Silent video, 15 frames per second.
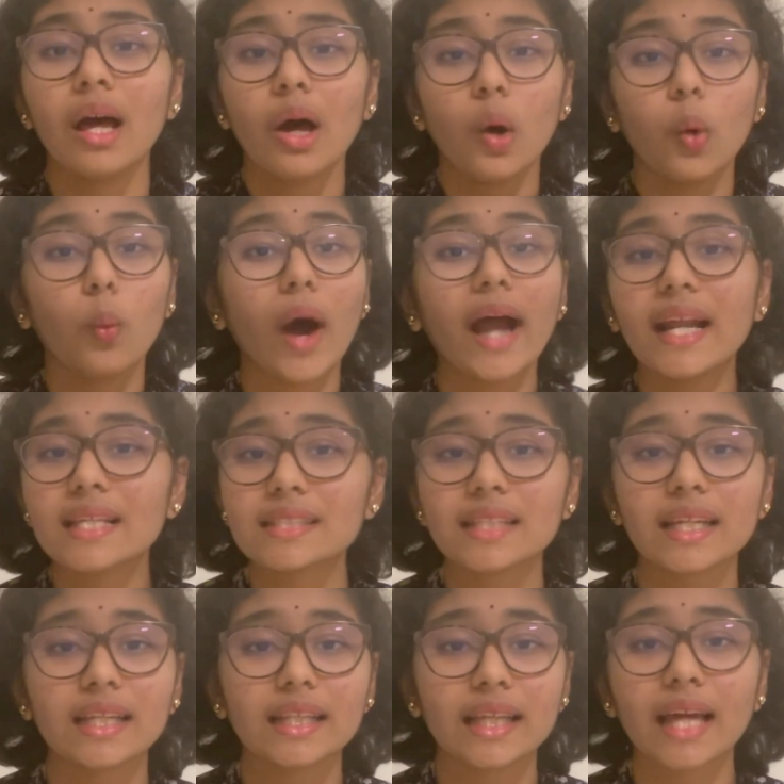Why doesn't
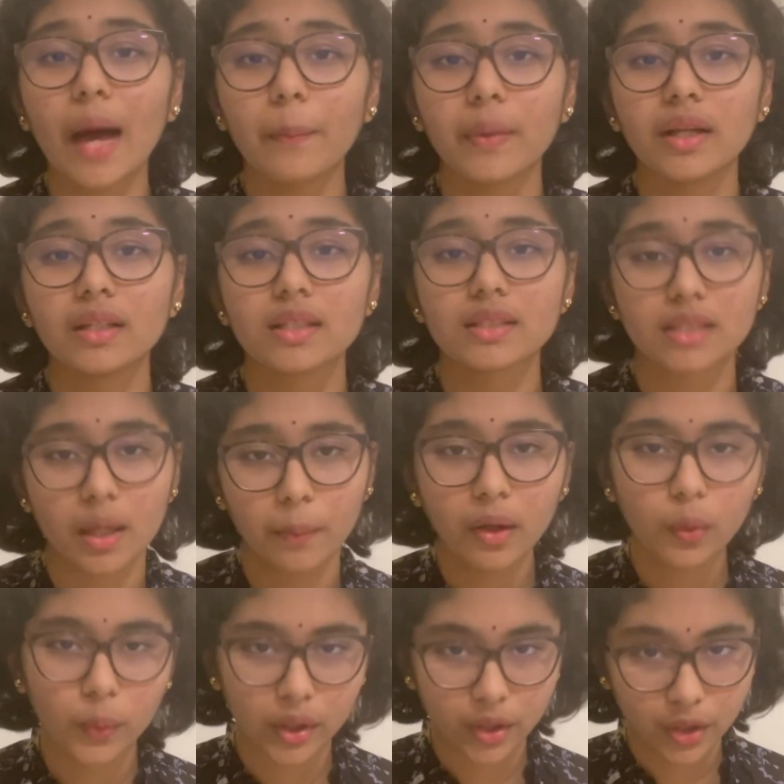anything happen in the
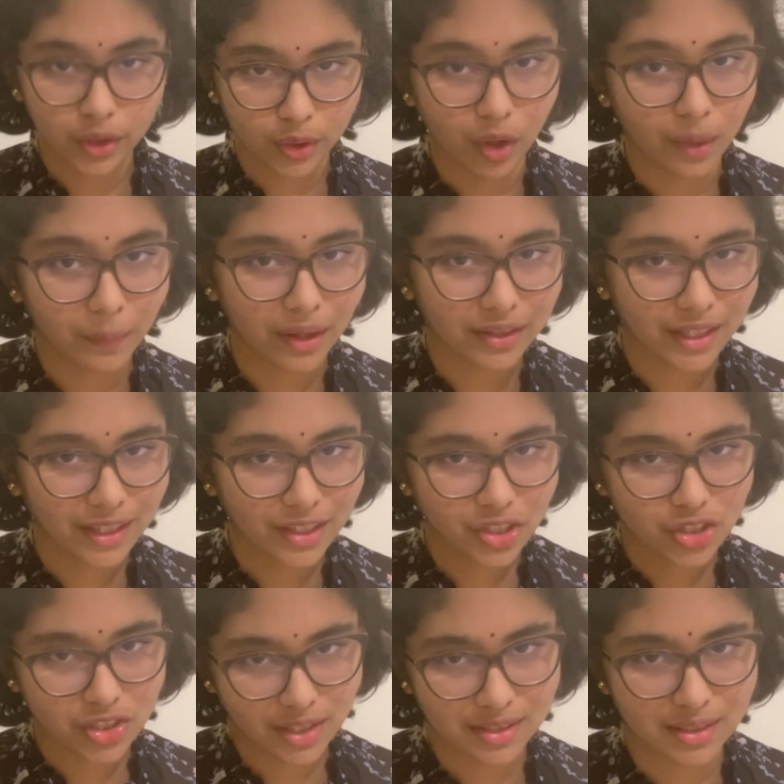stomach? We're going to talk about that
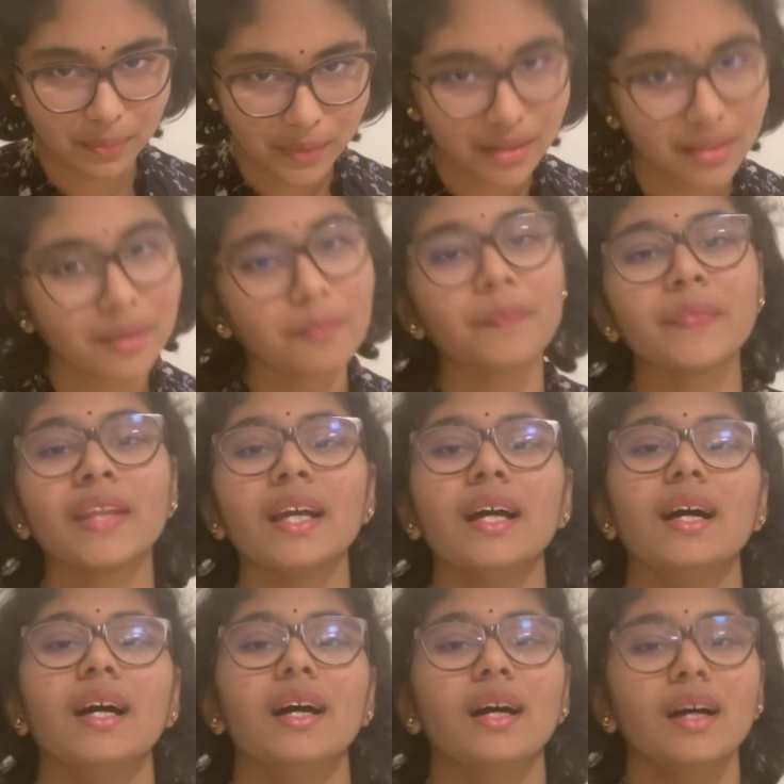in just a bit.
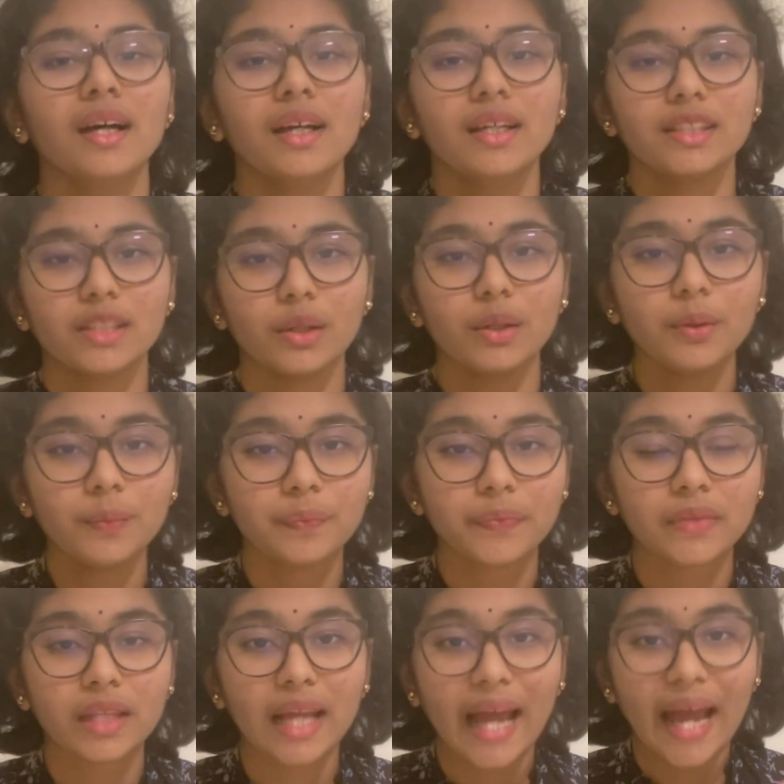So
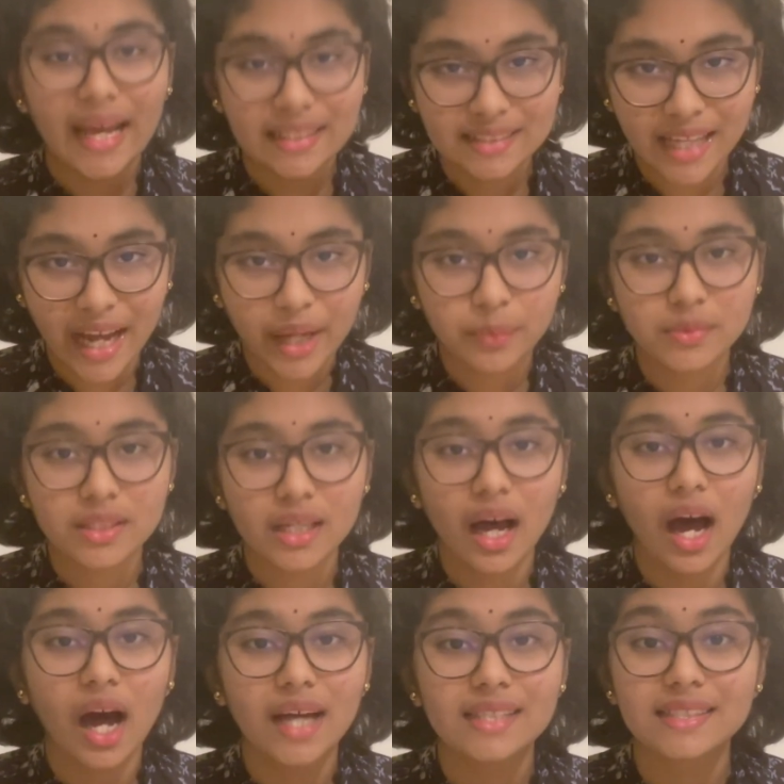enzymes
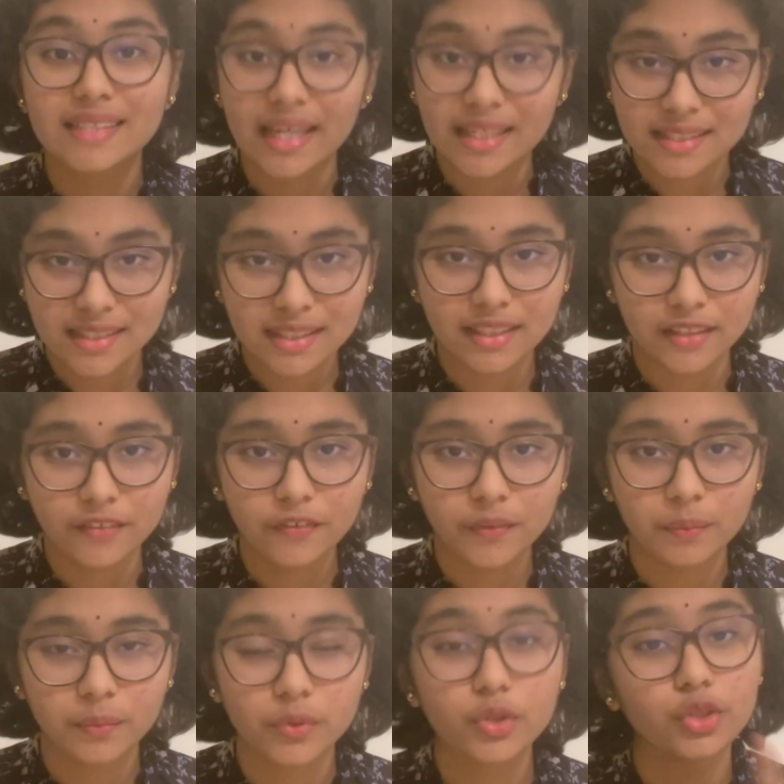are sensitive
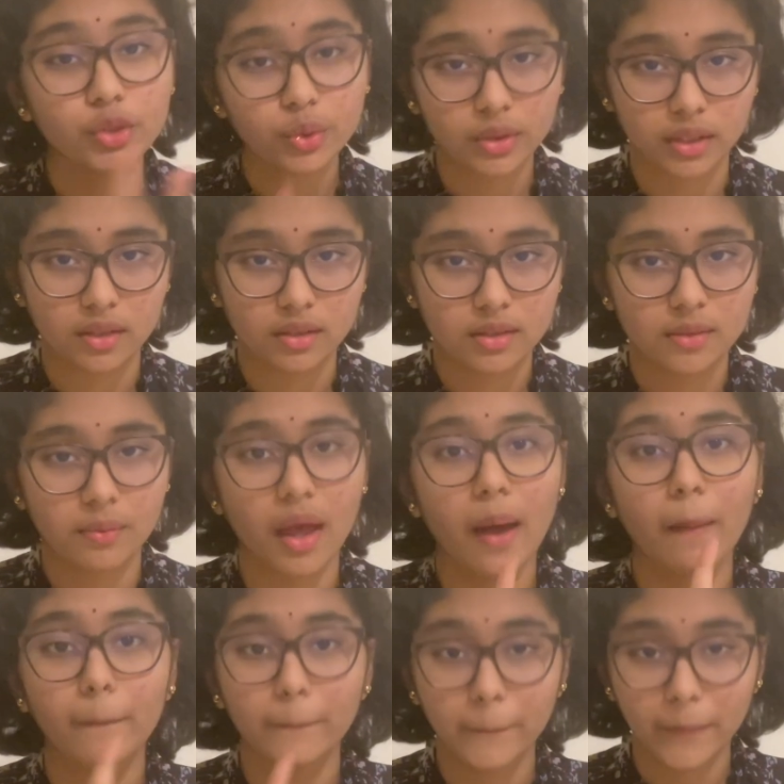to 2 things,
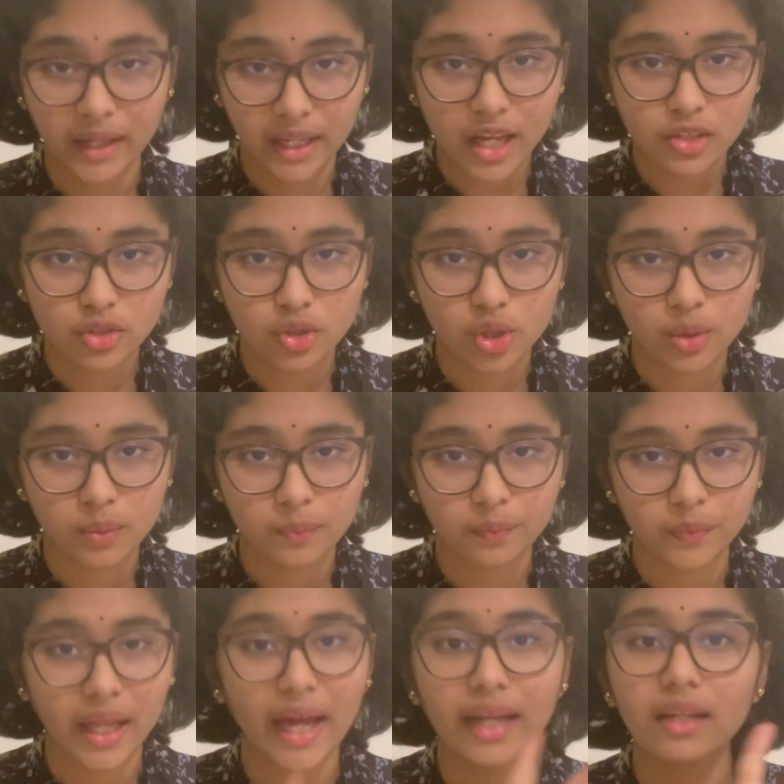pH
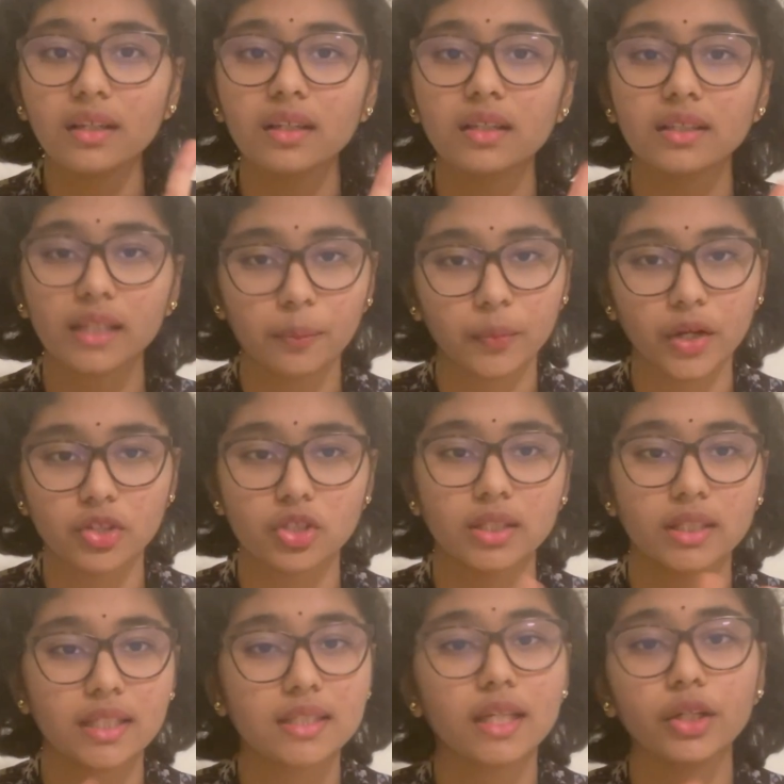and temperature.
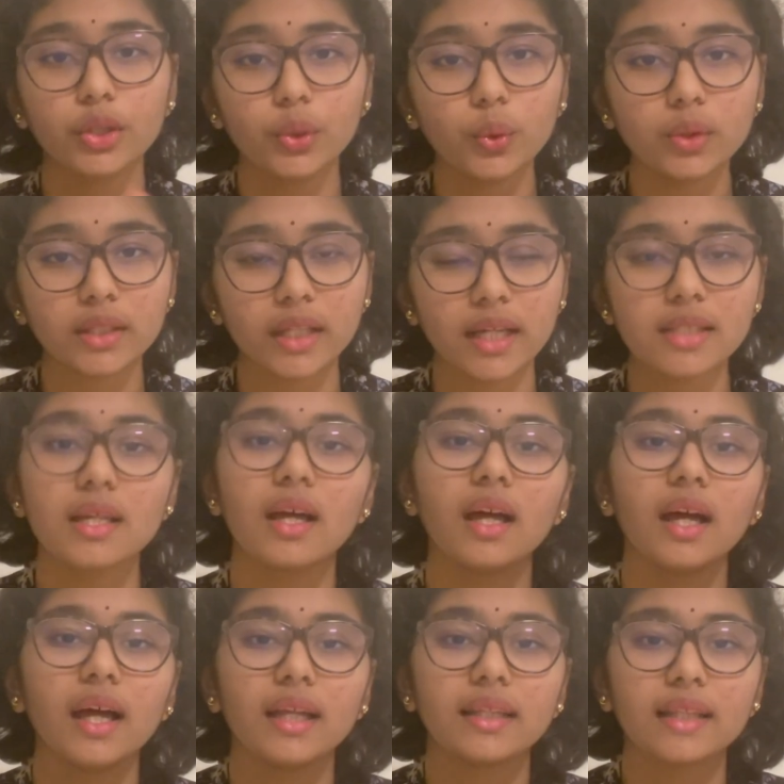These are 2 things
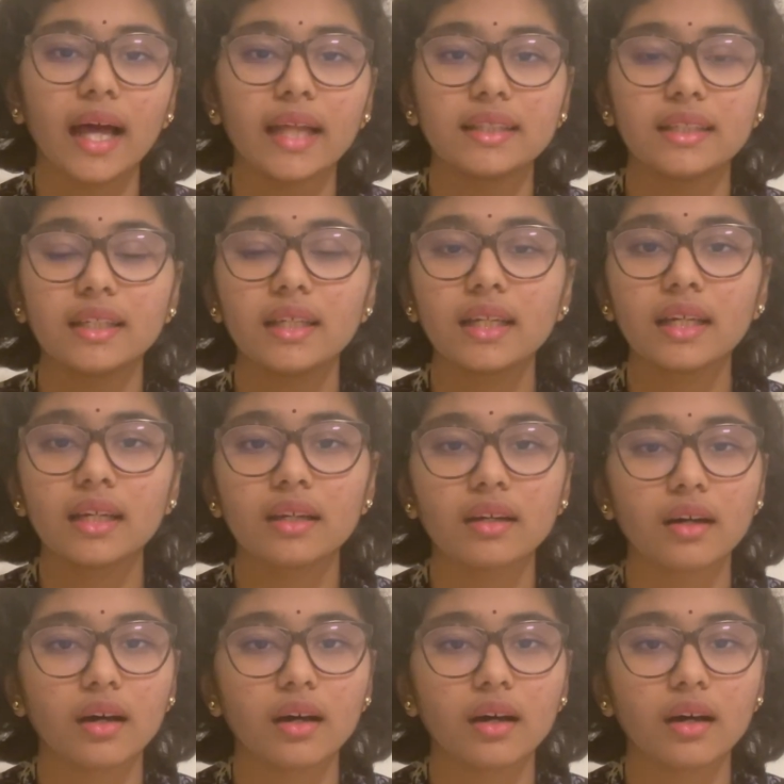that the